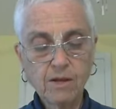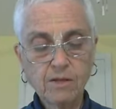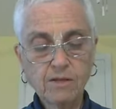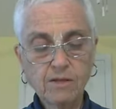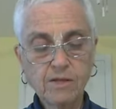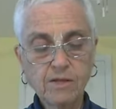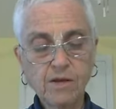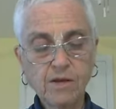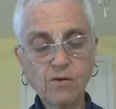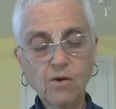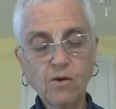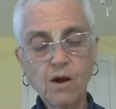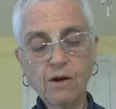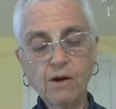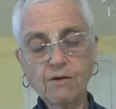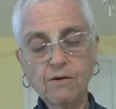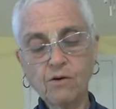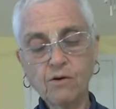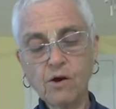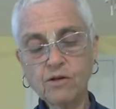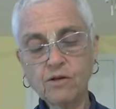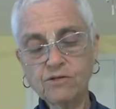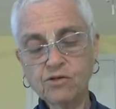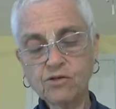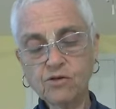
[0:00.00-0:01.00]
There are
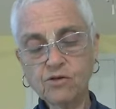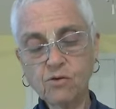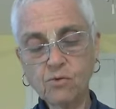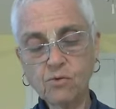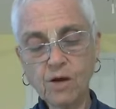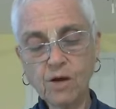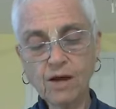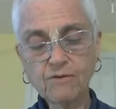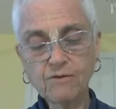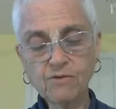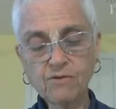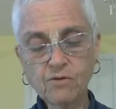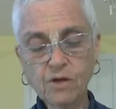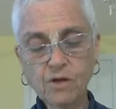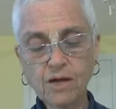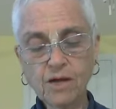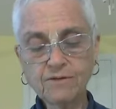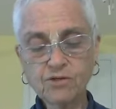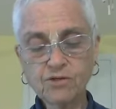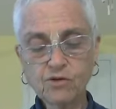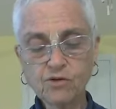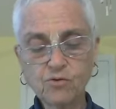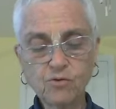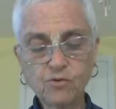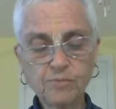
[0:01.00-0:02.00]
also other
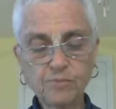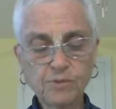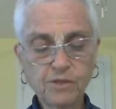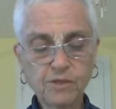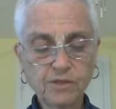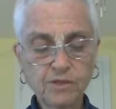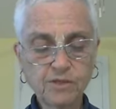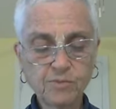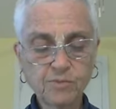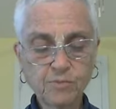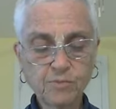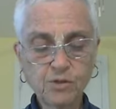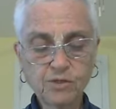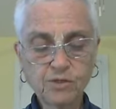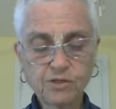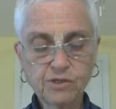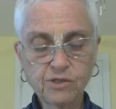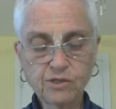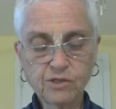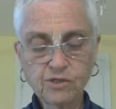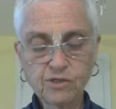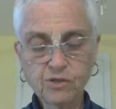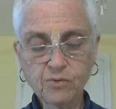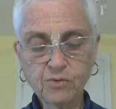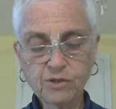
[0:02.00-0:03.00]
unscrupulous
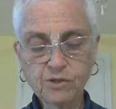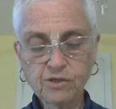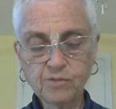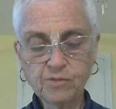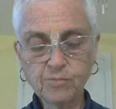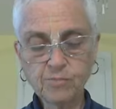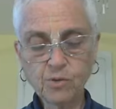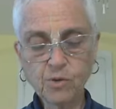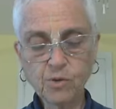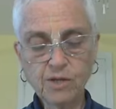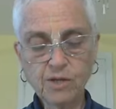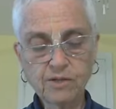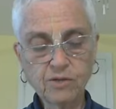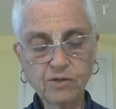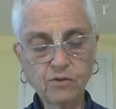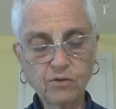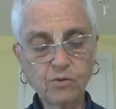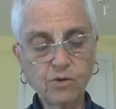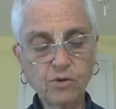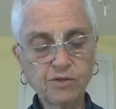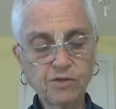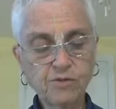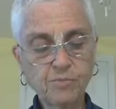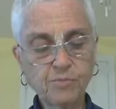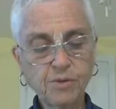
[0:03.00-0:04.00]
persons who exploit the
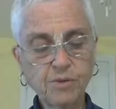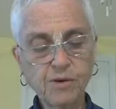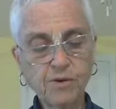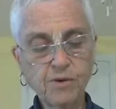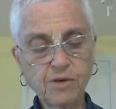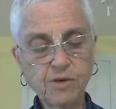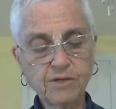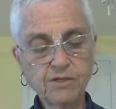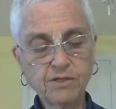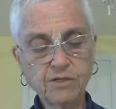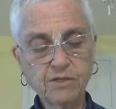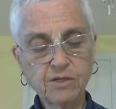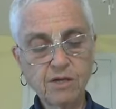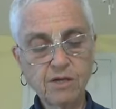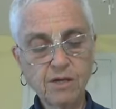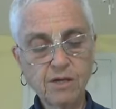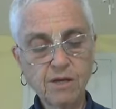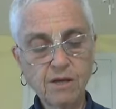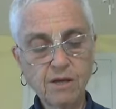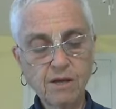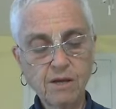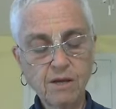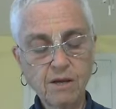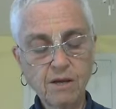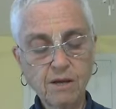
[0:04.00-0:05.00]
Lord's appearance
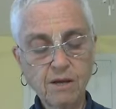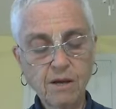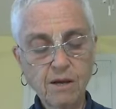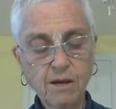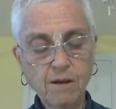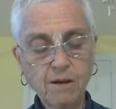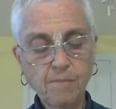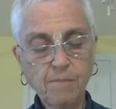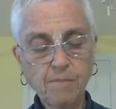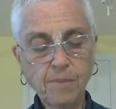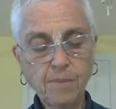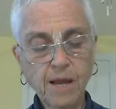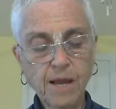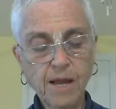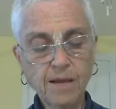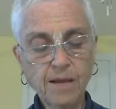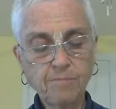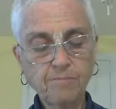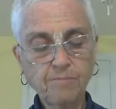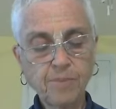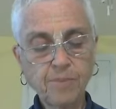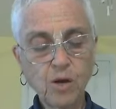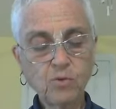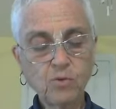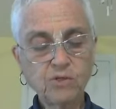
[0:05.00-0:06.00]
by
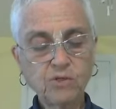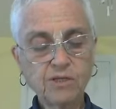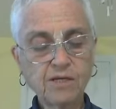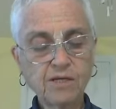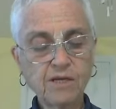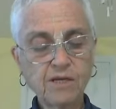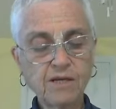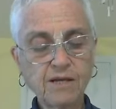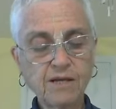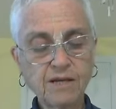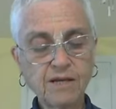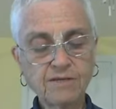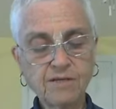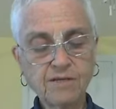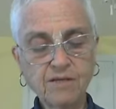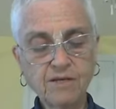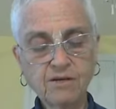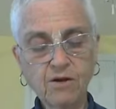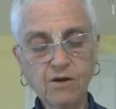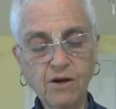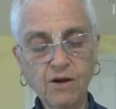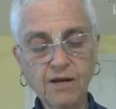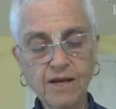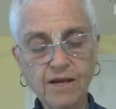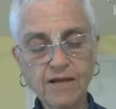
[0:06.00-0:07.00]
posing as
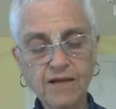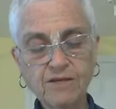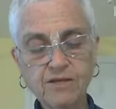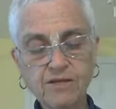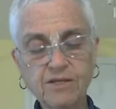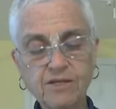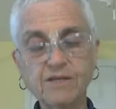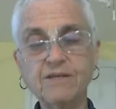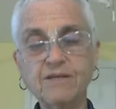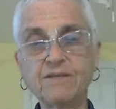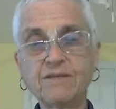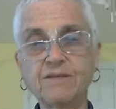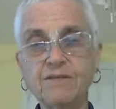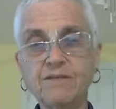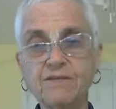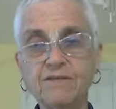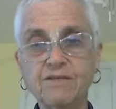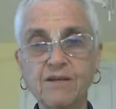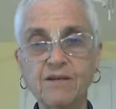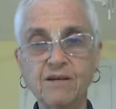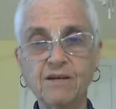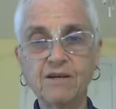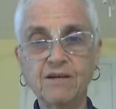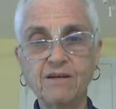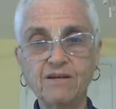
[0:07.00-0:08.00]
incarnations
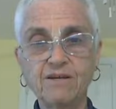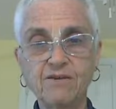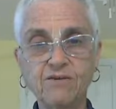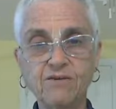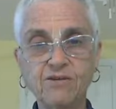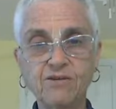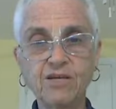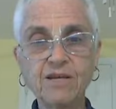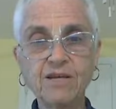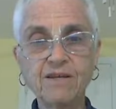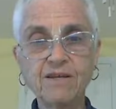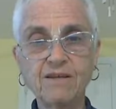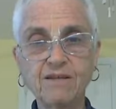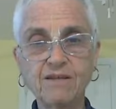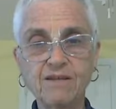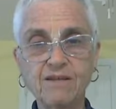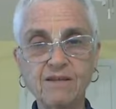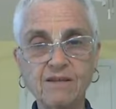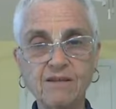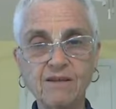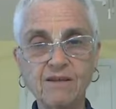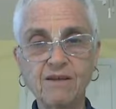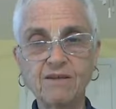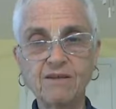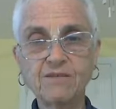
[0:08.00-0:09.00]
to cheat
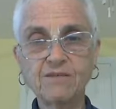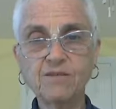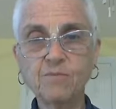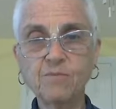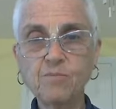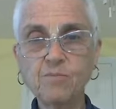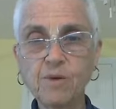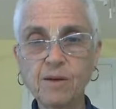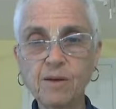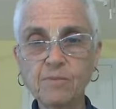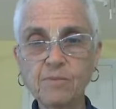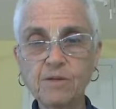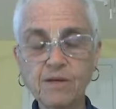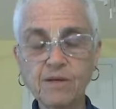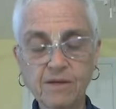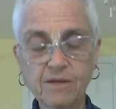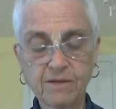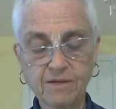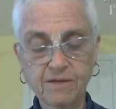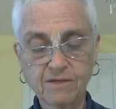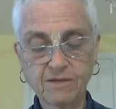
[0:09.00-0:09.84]
the innocent public.